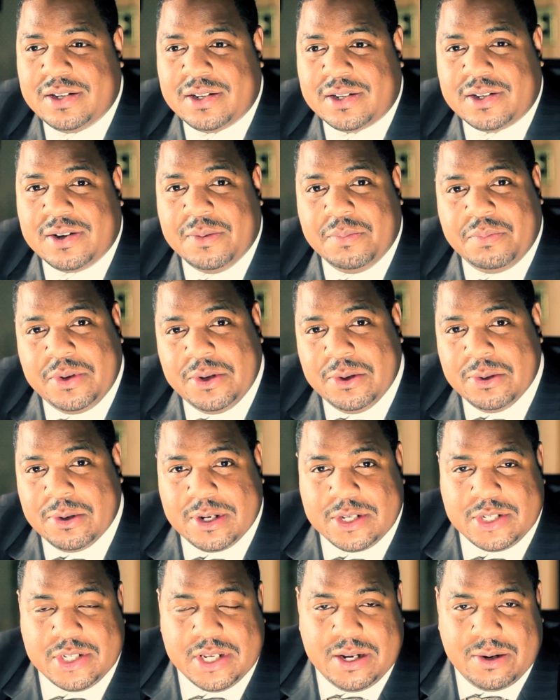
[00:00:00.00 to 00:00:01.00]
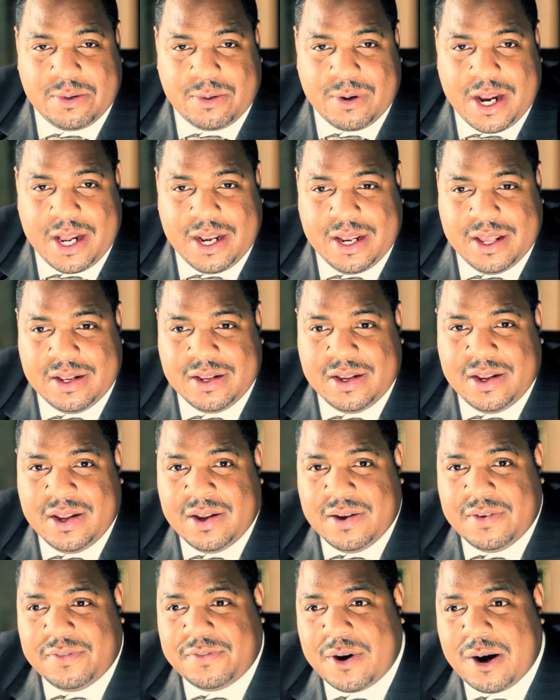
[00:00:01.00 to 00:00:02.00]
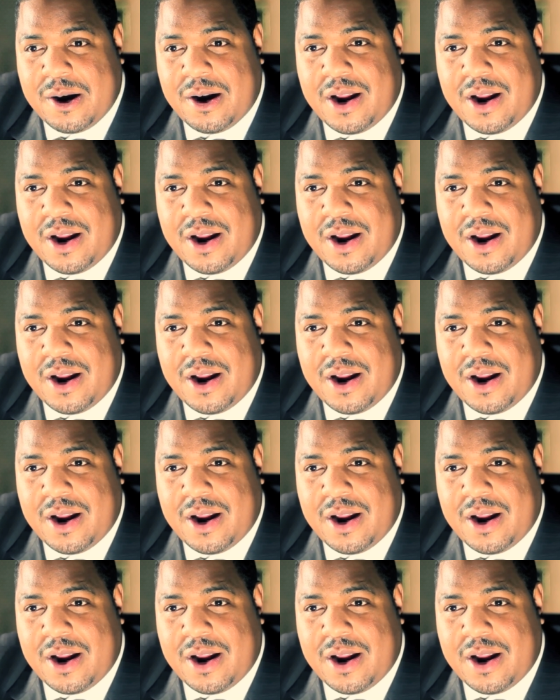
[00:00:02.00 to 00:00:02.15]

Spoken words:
computer generated, as far